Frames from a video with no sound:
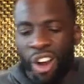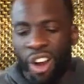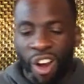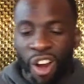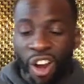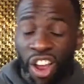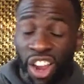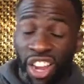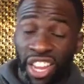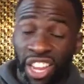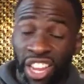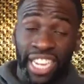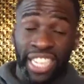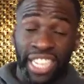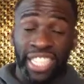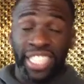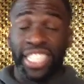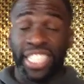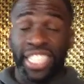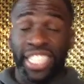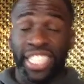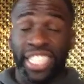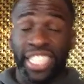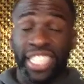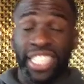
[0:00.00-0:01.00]
early and
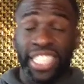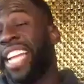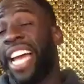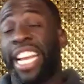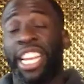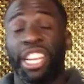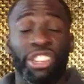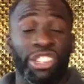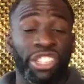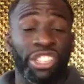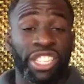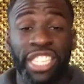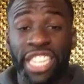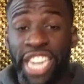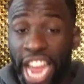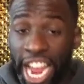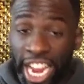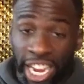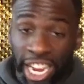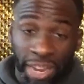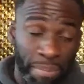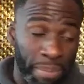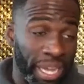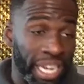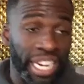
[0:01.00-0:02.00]
then it's like you're
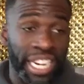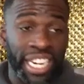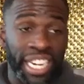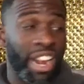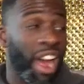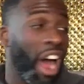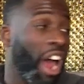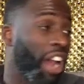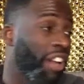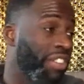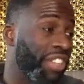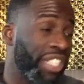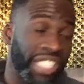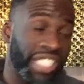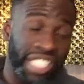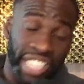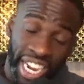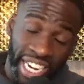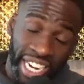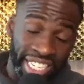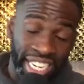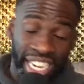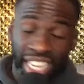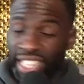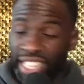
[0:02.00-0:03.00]
snake bitten and all of a
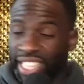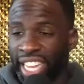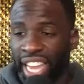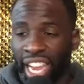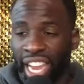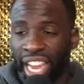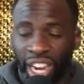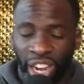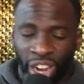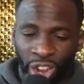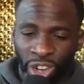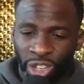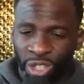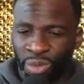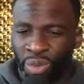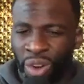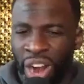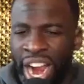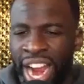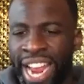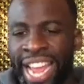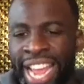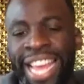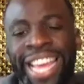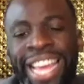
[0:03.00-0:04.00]
sudden nothing can go
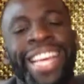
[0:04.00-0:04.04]
right.